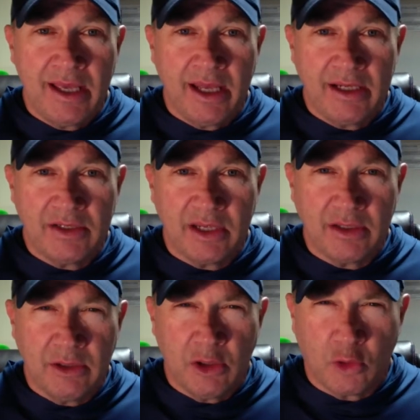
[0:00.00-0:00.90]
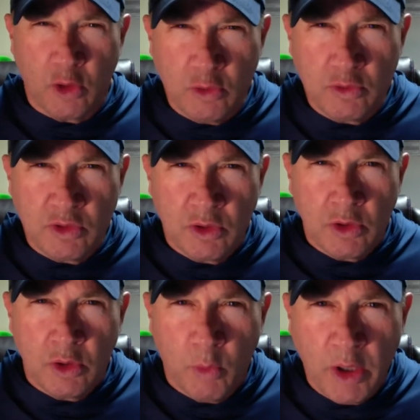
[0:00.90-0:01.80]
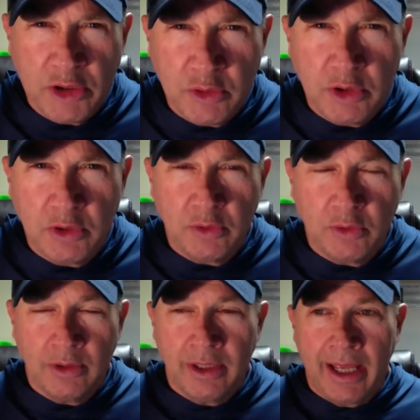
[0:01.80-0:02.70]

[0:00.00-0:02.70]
and he said, "Crews, what do you do?"